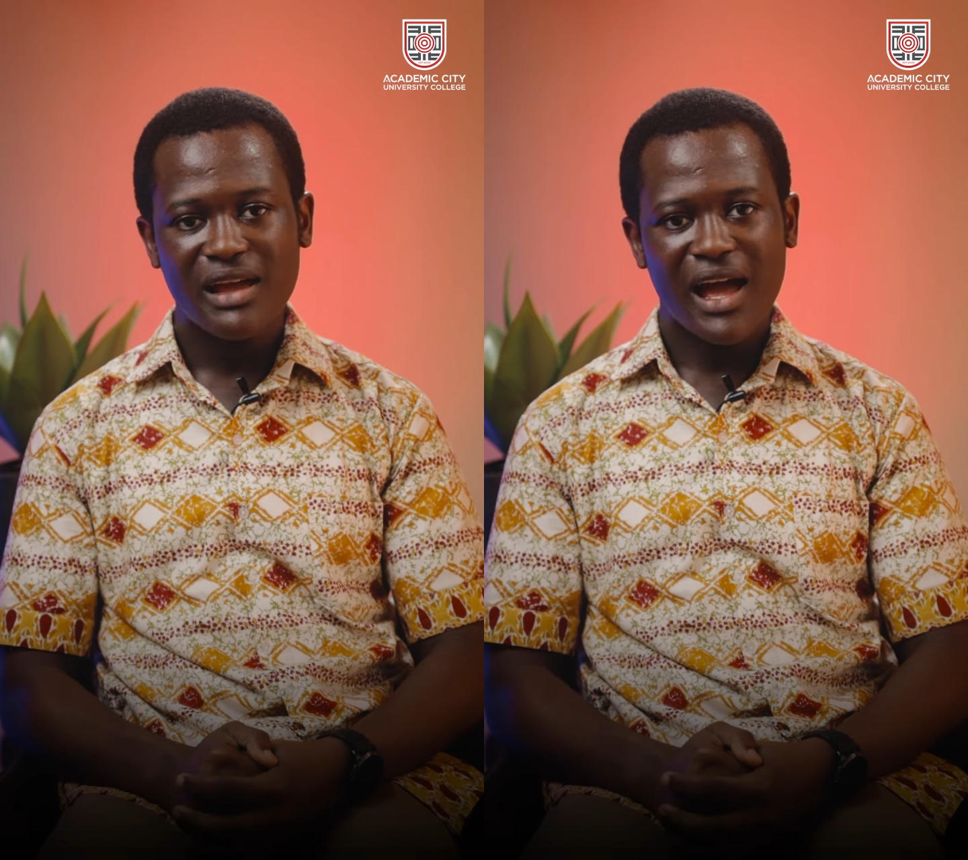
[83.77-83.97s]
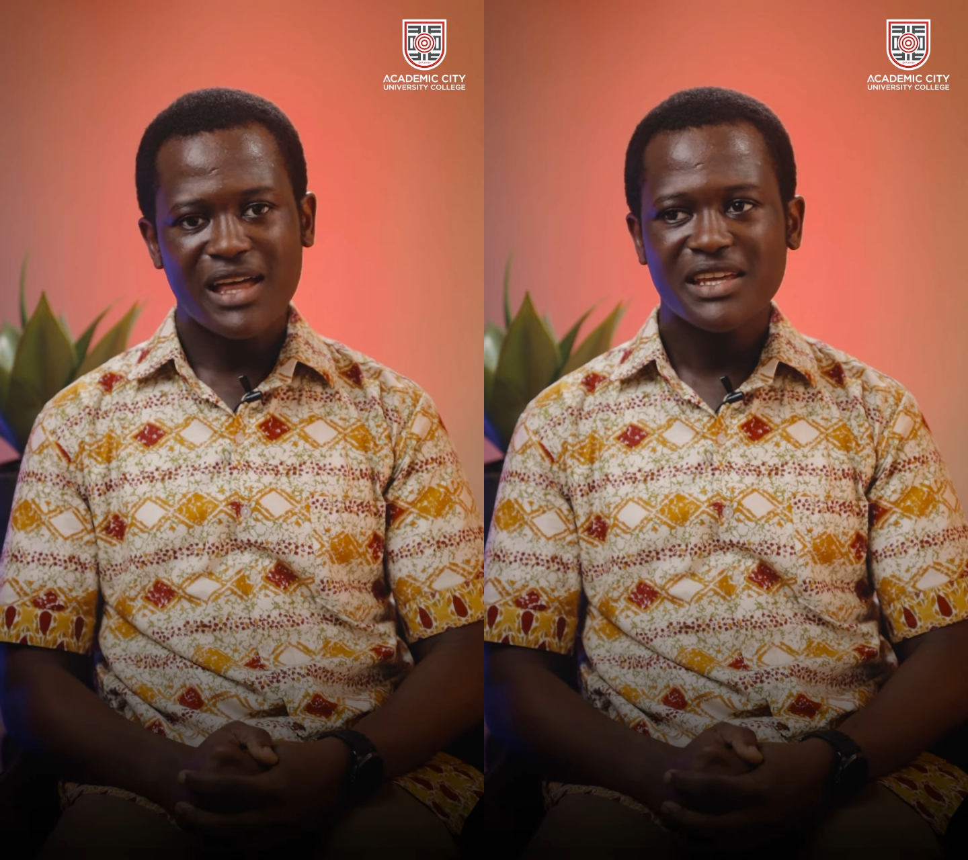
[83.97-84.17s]

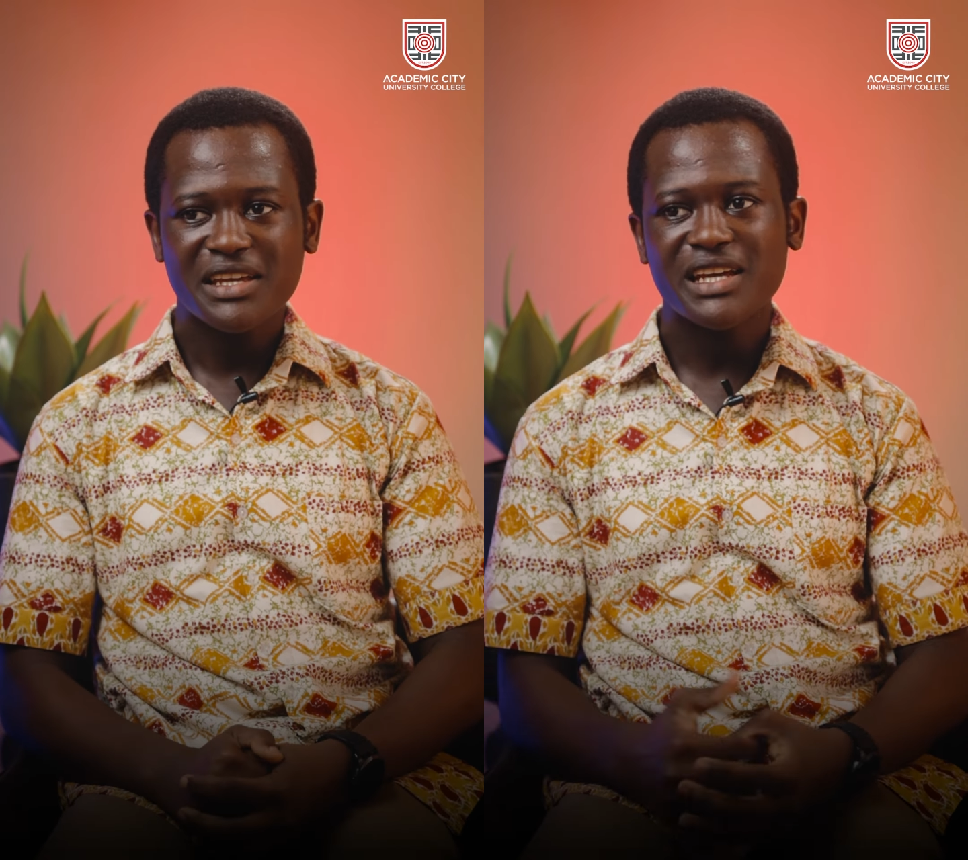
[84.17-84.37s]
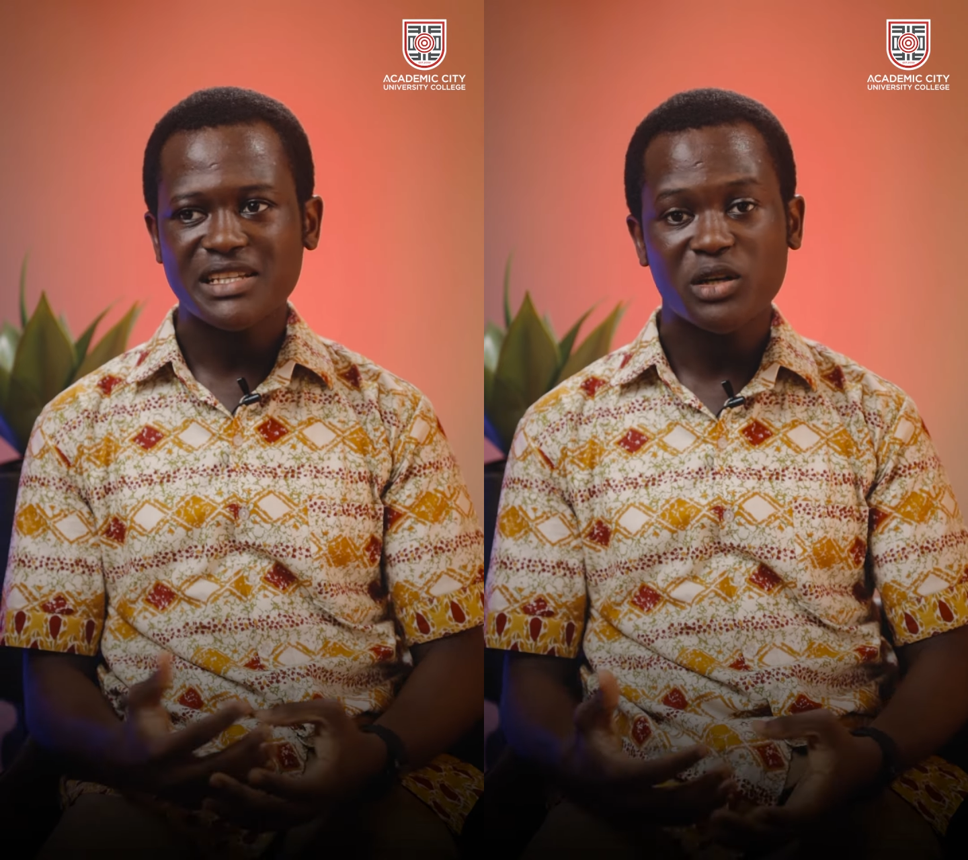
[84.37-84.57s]
I think
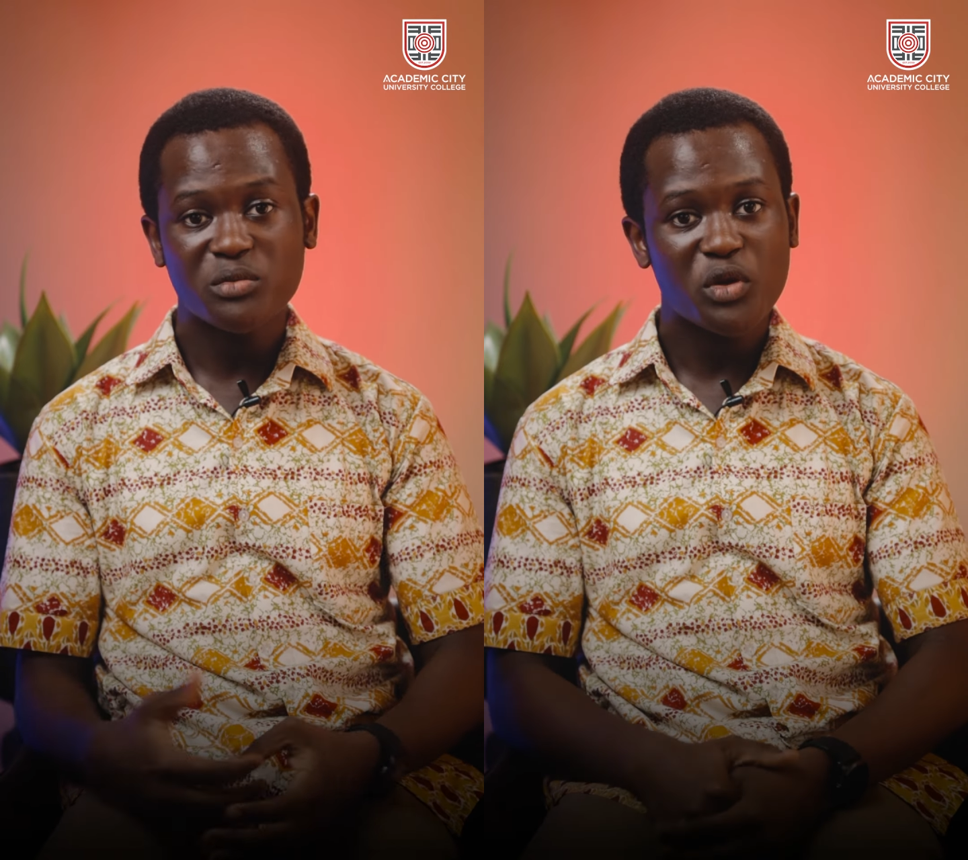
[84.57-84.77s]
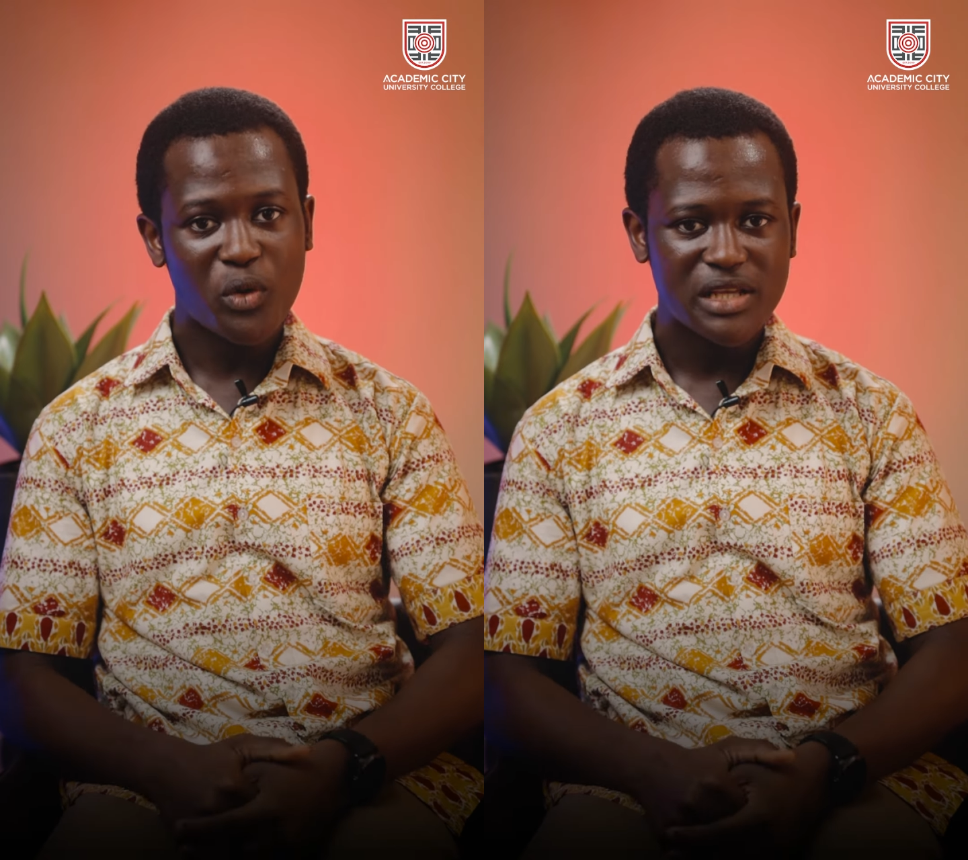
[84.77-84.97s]
it has
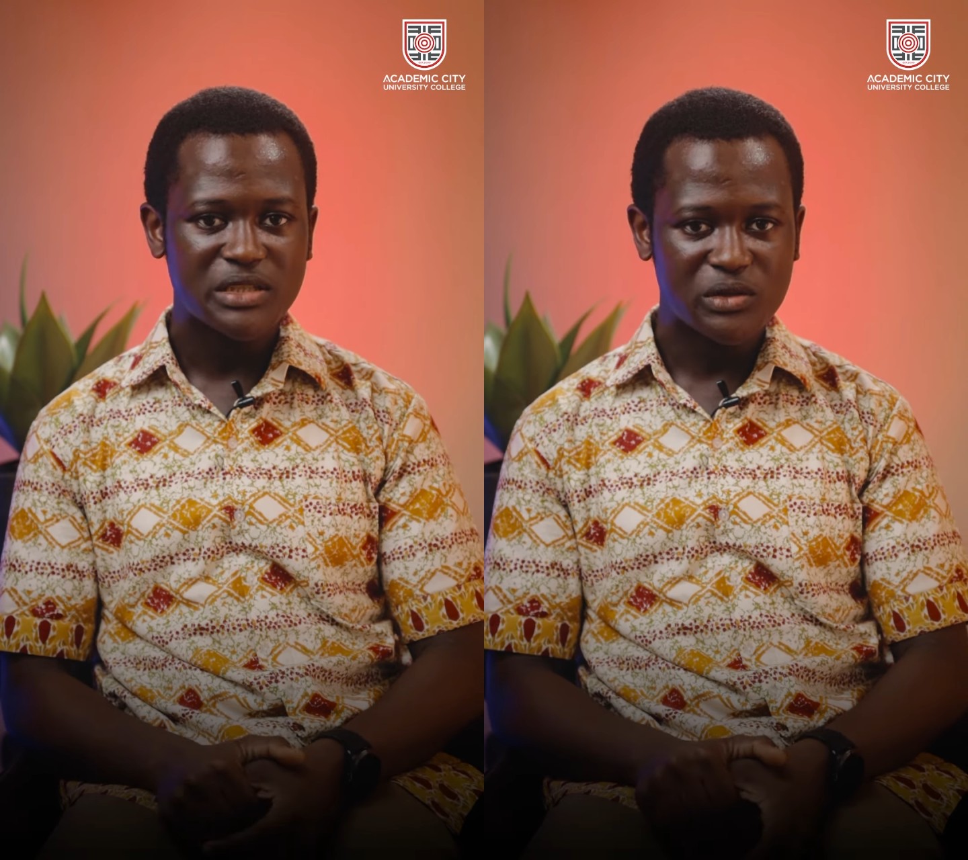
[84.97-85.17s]
helped me quite a